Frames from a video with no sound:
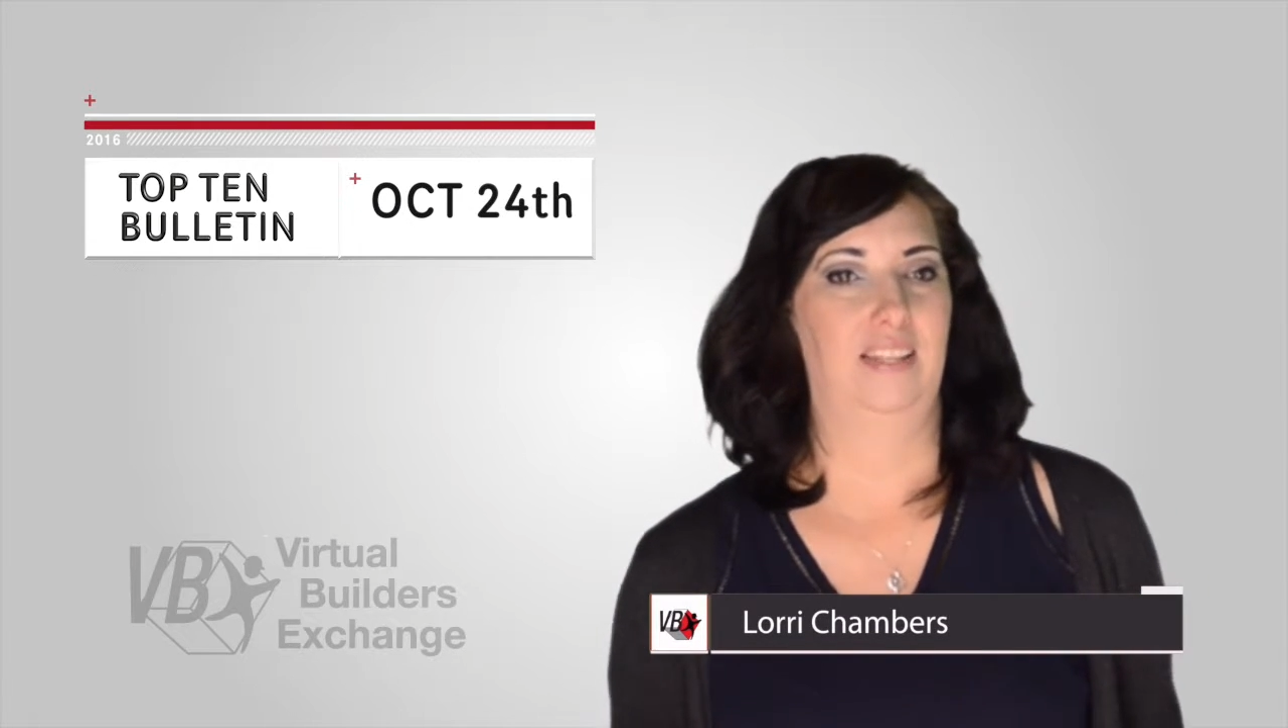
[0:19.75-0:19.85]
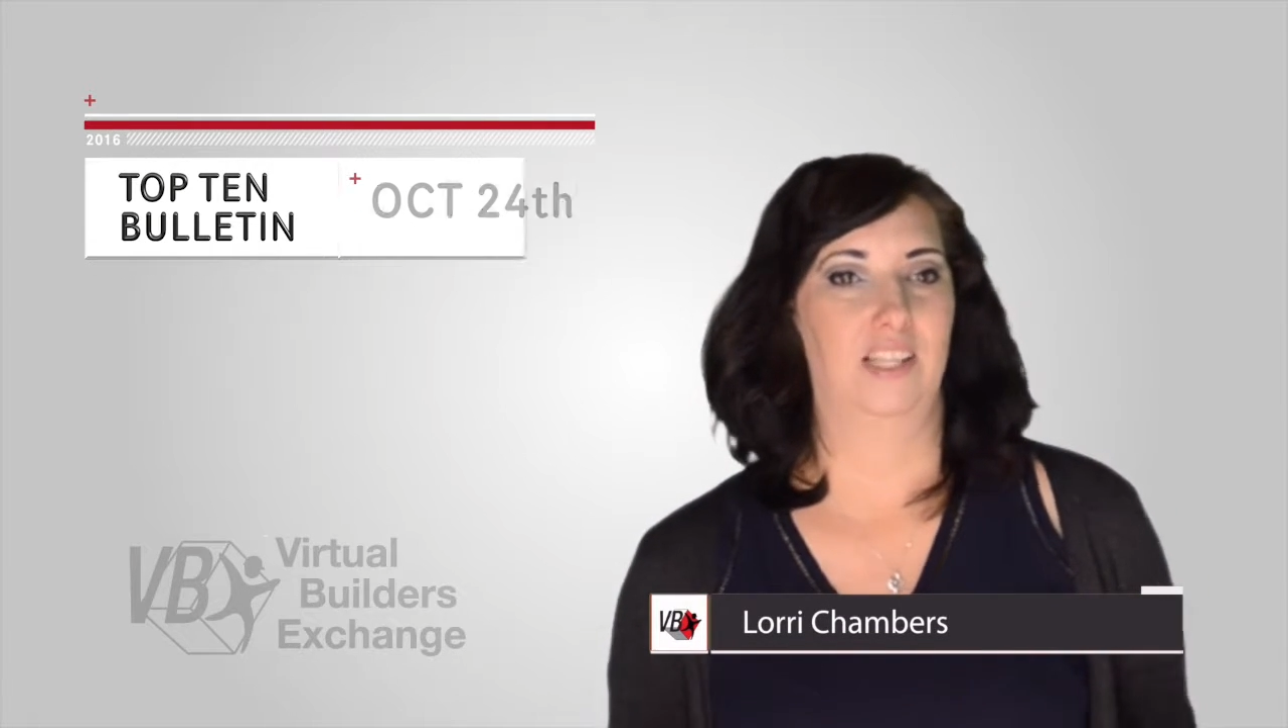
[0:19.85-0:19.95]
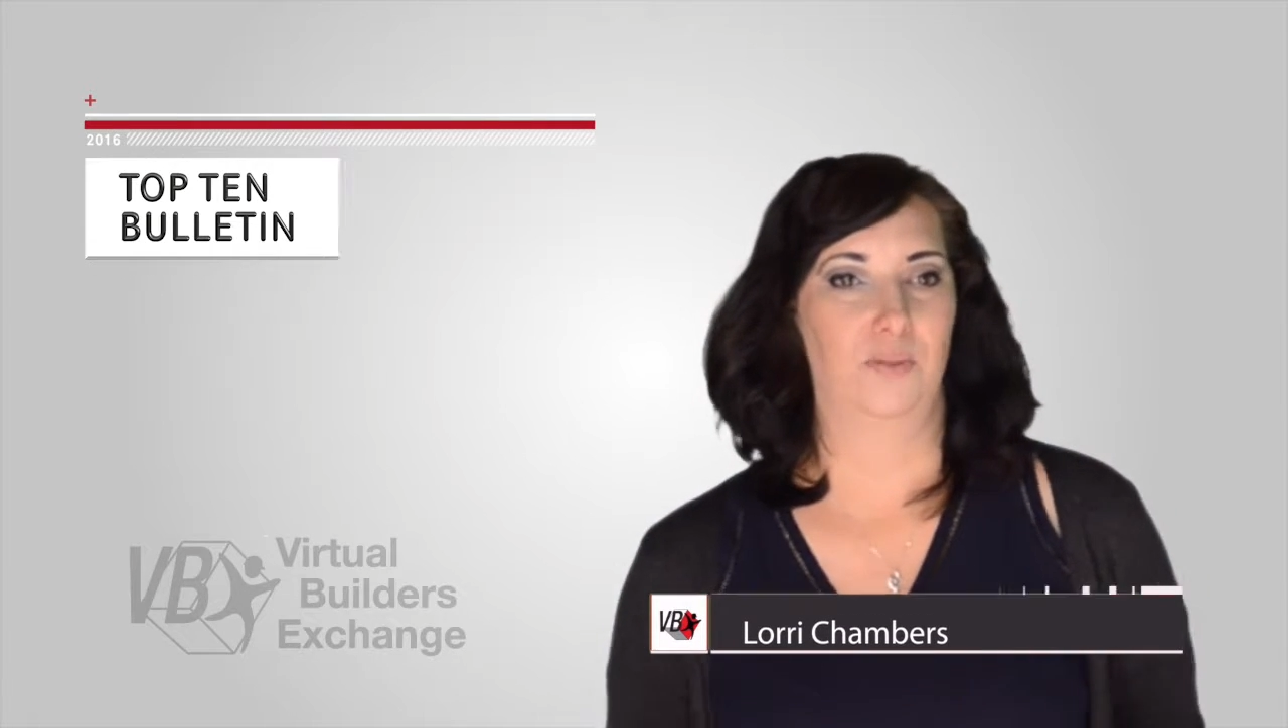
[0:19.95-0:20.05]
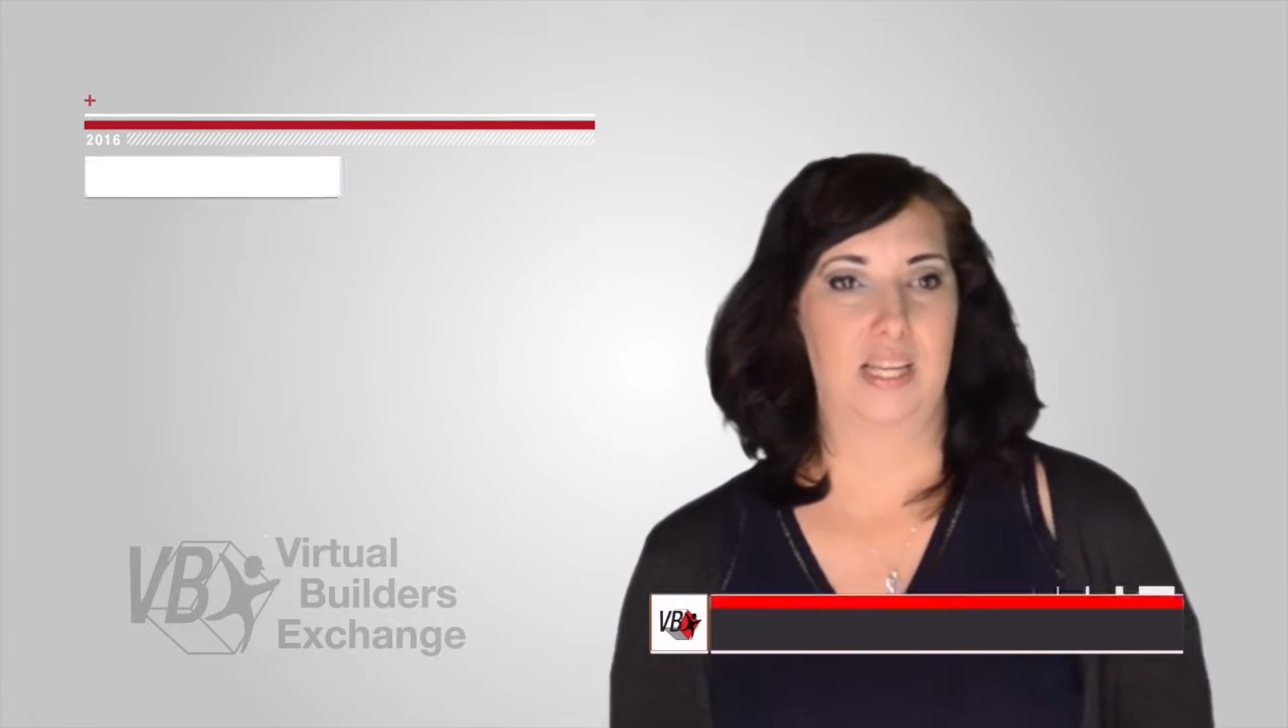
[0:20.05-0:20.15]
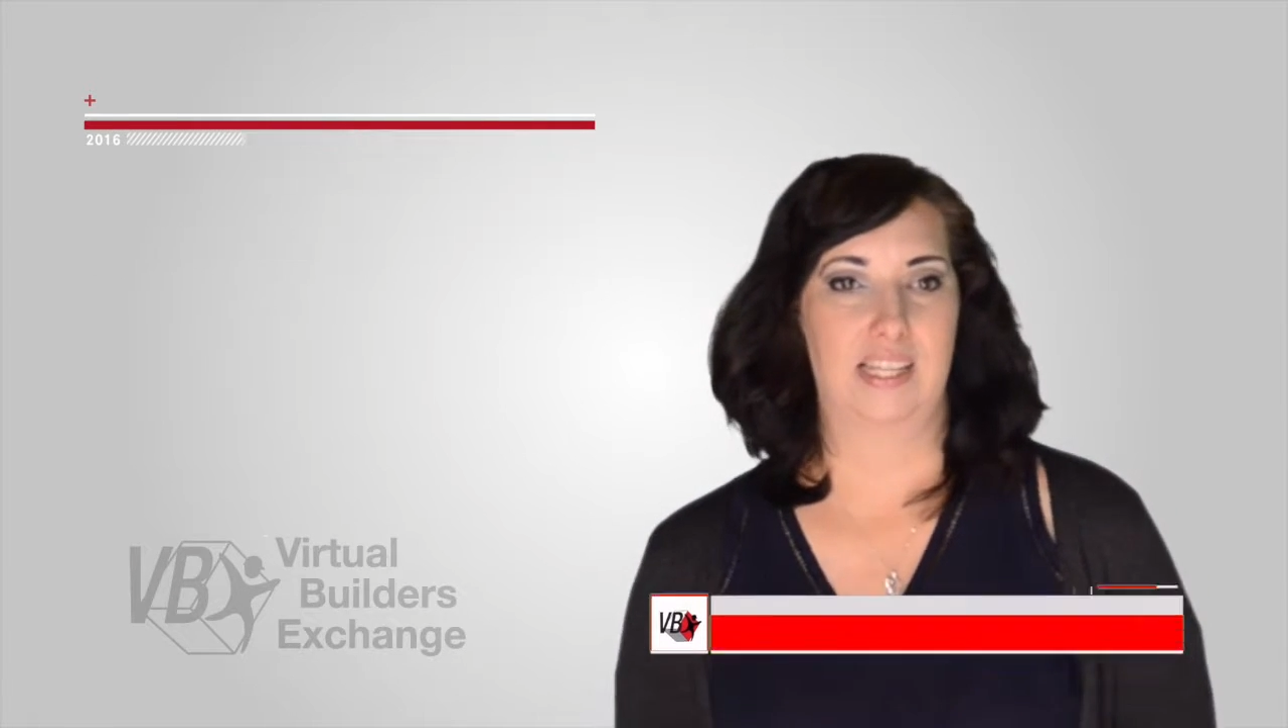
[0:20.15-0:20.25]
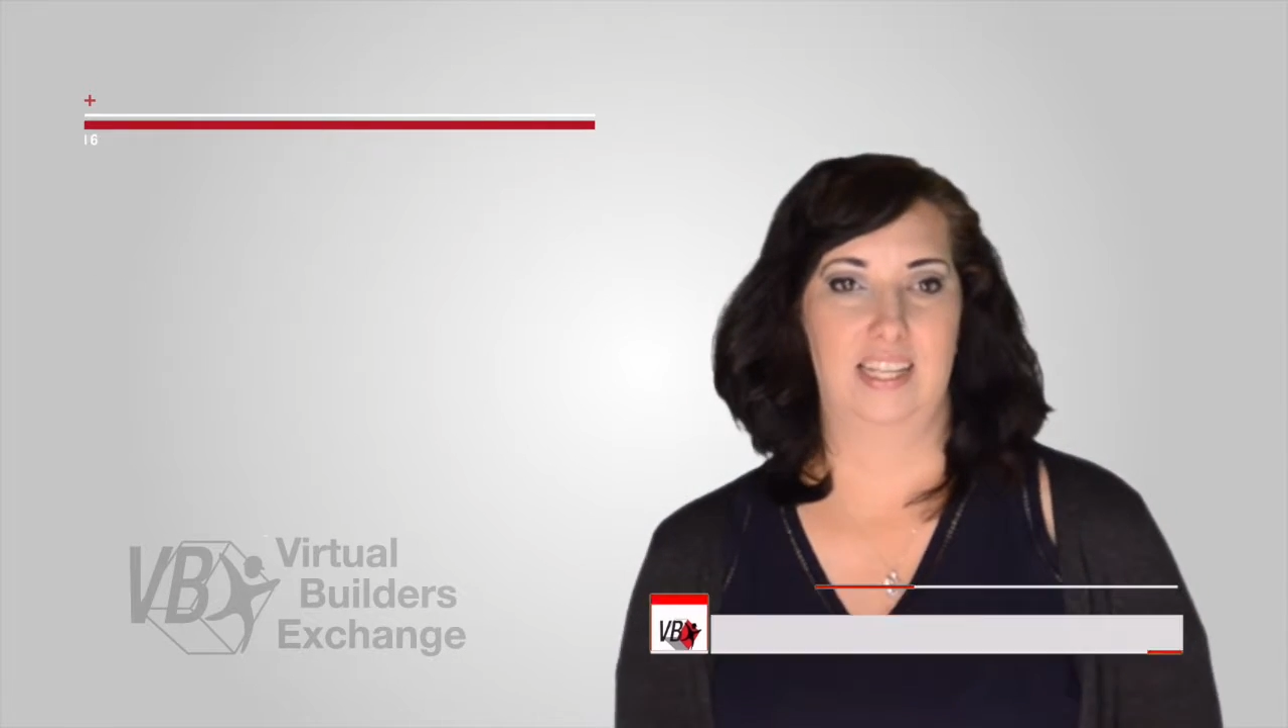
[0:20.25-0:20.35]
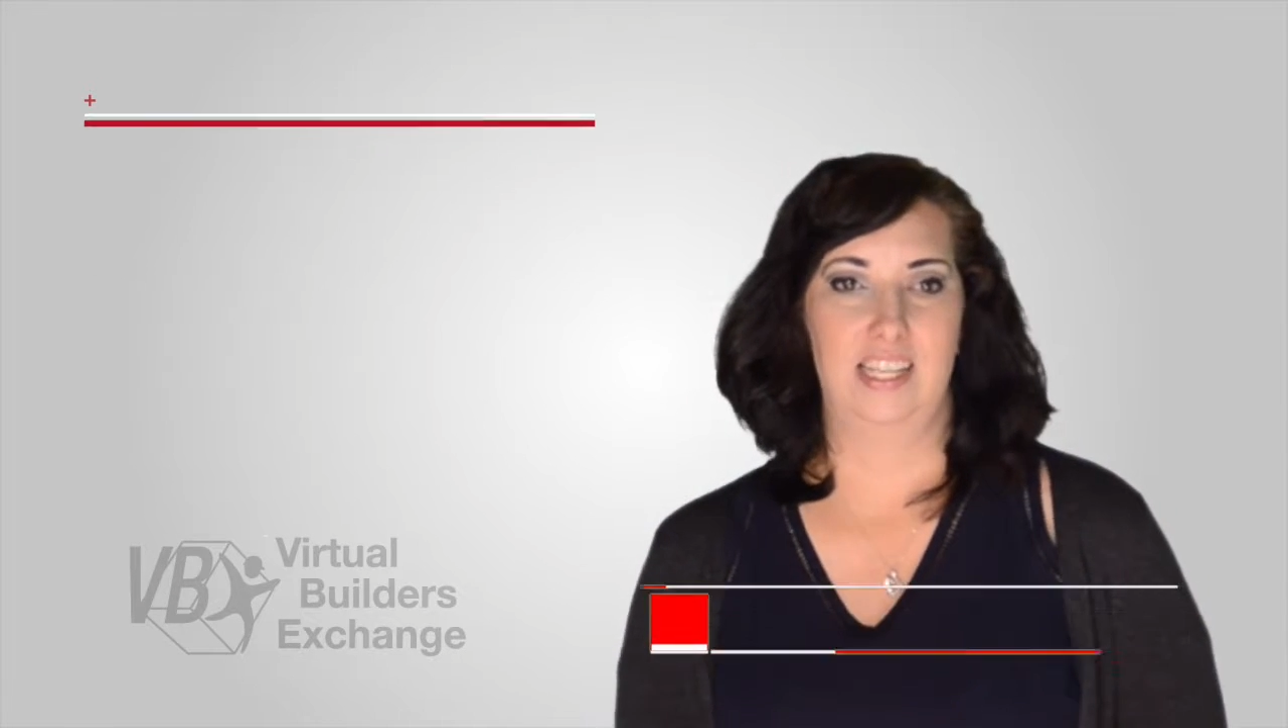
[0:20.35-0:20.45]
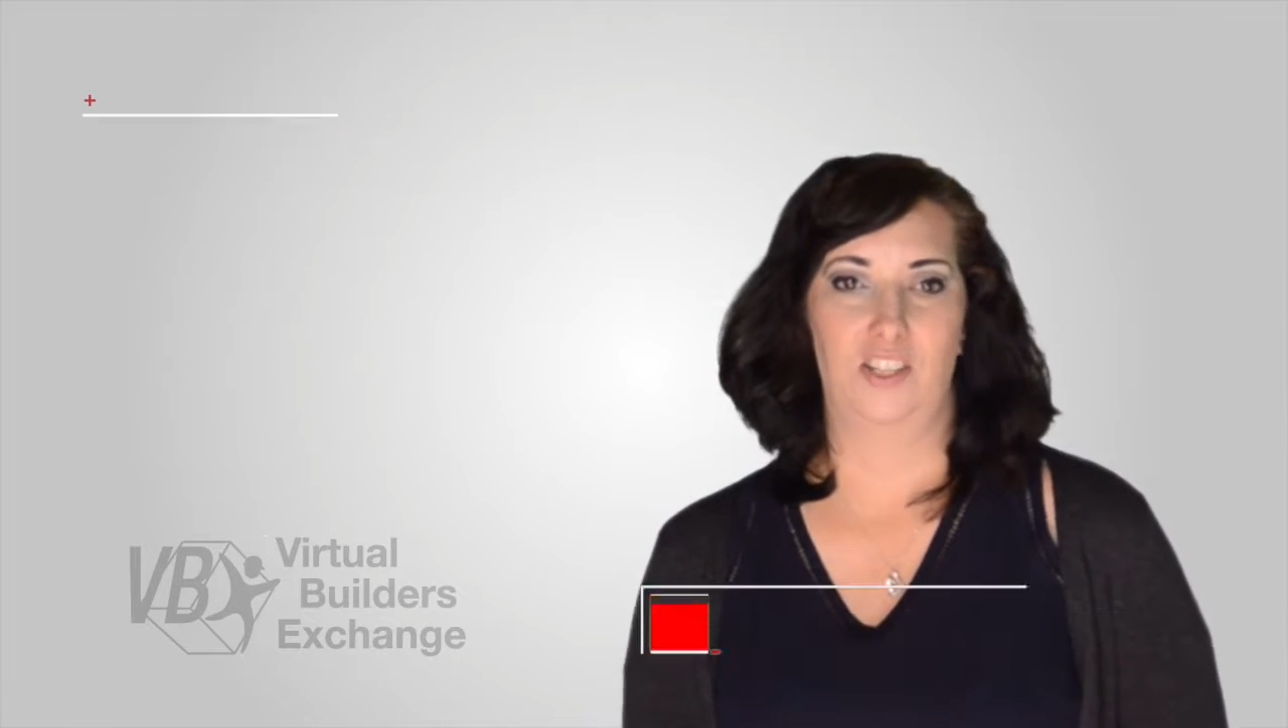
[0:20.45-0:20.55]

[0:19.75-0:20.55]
this week's list